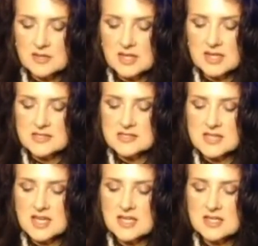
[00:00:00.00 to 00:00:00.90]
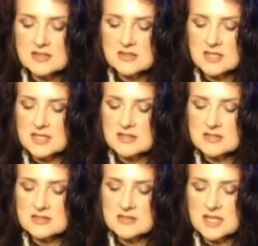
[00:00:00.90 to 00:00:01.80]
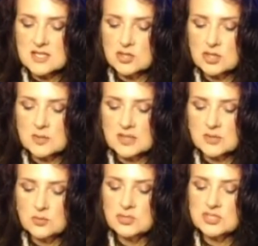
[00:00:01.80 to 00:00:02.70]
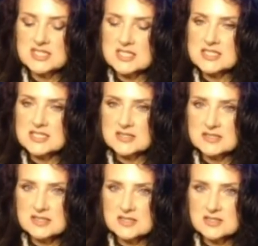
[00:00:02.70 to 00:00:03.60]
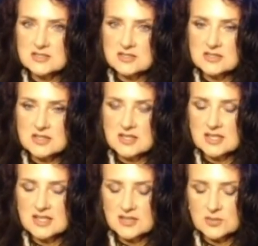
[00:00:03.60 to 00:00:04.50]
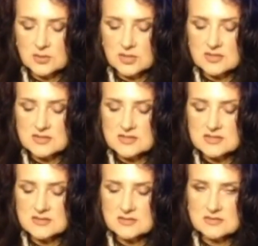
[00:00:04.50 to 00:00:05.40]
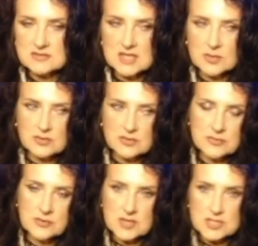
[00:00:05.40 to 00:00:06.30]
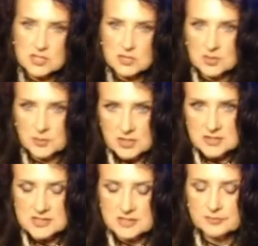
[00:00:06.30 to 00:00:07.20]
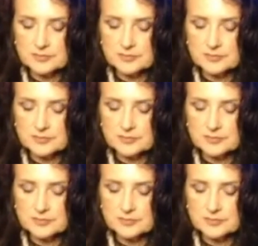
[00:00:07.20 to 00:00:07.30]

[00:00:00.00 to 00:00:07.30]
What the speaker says: They can say things they normally wouldn't. In other words, they were referring to the person.